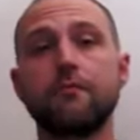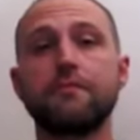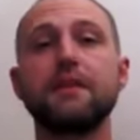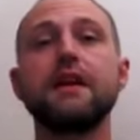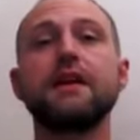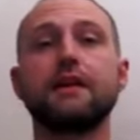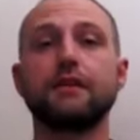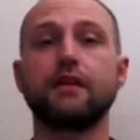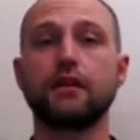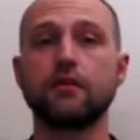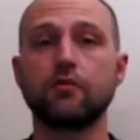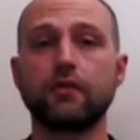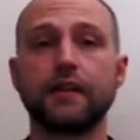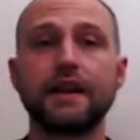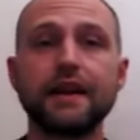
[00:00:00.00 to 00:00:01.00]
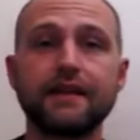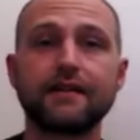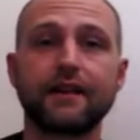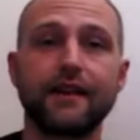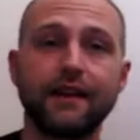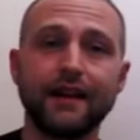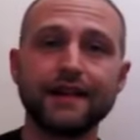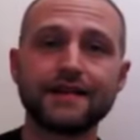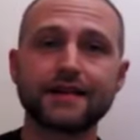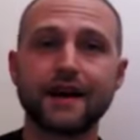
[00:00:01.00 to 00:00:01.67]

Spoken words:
meaning that you will eat less